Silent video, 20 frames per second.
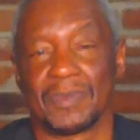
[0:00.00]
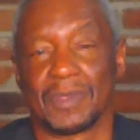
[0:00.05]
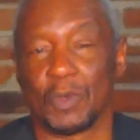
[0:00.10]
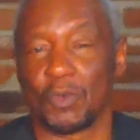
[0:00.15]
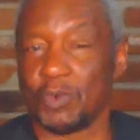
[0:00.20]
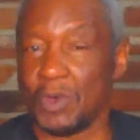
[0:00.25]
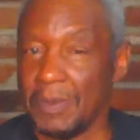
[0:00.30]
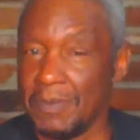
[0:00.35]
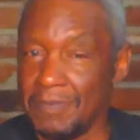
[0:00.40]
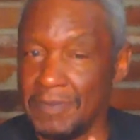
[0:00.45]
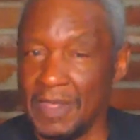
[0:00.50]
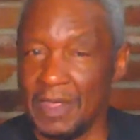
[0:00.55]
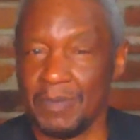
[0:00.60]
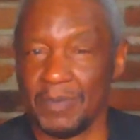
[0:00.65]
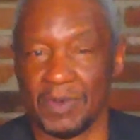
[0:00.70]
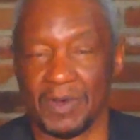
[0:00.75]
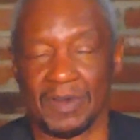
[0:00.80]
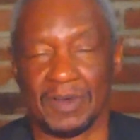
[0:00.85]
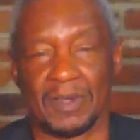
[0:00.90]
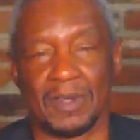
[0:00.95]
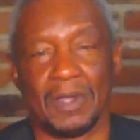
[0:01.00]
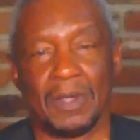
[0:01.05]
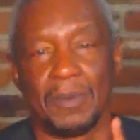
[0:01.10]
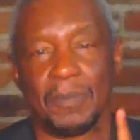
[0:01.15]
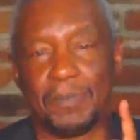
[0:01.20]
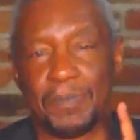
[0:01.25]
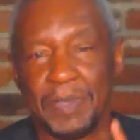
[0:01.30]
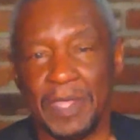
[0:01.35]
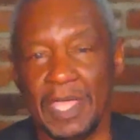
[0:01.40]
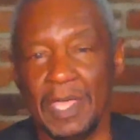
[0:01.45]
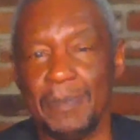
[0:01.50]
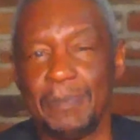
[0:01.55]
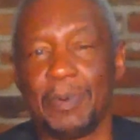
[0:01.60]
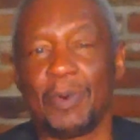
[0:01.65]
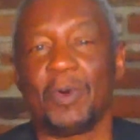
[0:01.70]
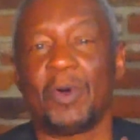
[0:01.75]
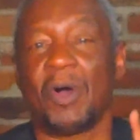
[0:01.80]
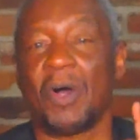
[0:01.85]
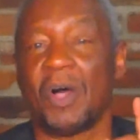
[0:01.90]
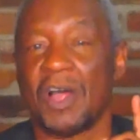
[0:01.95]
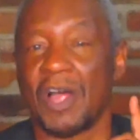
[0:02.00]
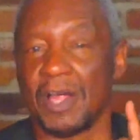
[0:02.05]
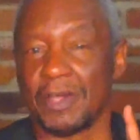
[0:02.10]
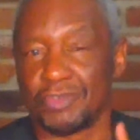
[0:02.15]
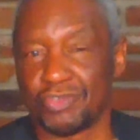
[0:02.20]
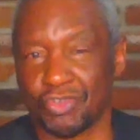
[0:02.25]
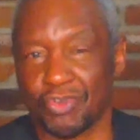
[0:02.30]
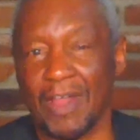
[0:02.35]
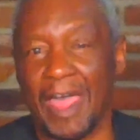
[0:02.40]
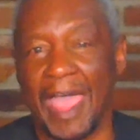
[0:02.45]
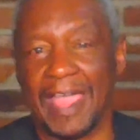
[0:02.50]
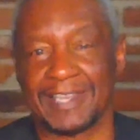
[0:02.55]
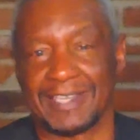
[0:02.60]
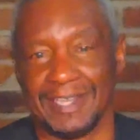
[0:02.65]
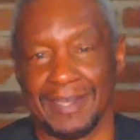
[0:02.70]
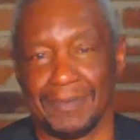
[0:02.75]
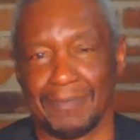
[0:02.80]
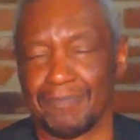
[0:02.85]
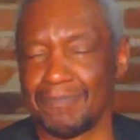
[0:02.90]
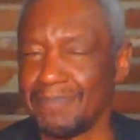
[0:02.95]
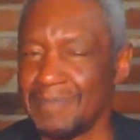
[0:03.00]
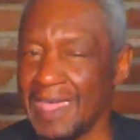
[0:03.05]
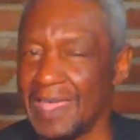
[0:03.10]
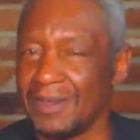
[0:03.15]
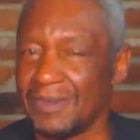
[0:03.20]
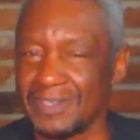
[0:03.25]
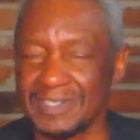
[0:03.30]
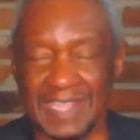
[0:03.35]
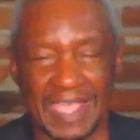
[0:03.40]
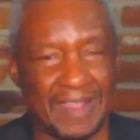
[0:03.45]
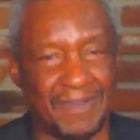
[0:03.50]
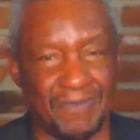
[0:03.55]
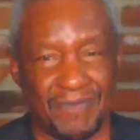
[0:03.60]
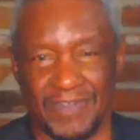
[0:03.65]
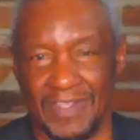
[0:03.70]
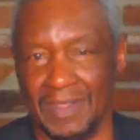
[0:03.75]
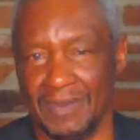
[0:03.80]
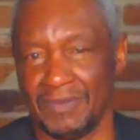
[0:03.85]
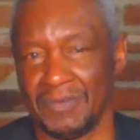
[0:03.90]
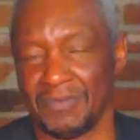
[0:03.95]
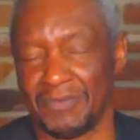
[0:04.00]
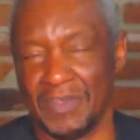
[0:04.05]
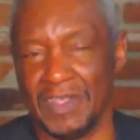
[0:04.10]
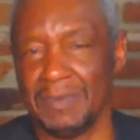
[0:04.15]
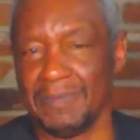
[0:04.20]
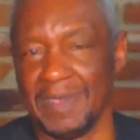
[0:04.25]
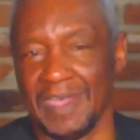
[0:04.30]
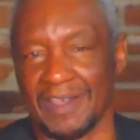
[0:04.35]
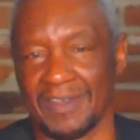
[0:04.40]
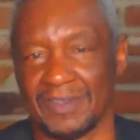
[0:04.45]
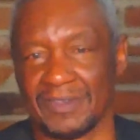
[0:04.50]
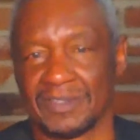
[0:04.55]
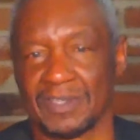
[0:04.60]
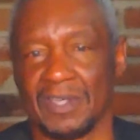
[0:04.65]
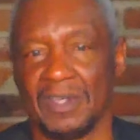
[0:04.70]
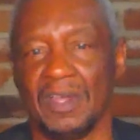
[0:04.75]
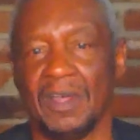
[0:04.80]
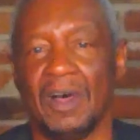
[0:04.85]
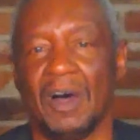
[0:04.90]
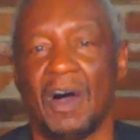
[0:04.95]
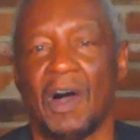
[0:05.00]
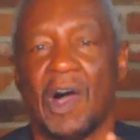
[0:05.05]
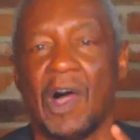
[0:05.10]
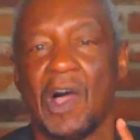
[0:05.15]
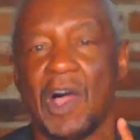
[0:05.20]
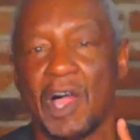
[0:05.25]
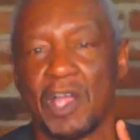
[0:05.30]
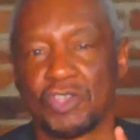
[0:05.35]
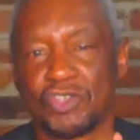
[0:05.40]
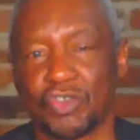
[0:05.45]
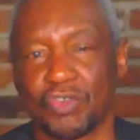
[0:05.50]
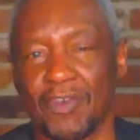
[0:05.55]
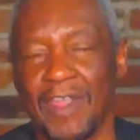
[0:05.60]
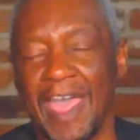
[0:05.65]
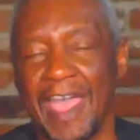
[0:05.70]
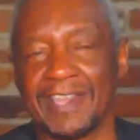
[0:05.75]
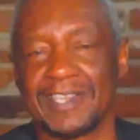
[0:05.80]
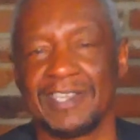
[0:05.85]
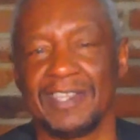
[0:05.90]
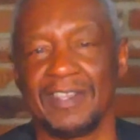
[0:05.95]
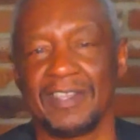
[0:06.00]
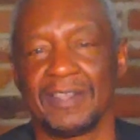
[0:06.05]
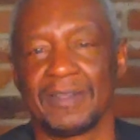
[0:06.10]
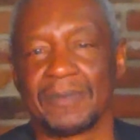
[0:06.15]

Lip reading: Remember, people are attracted, males and females are attracted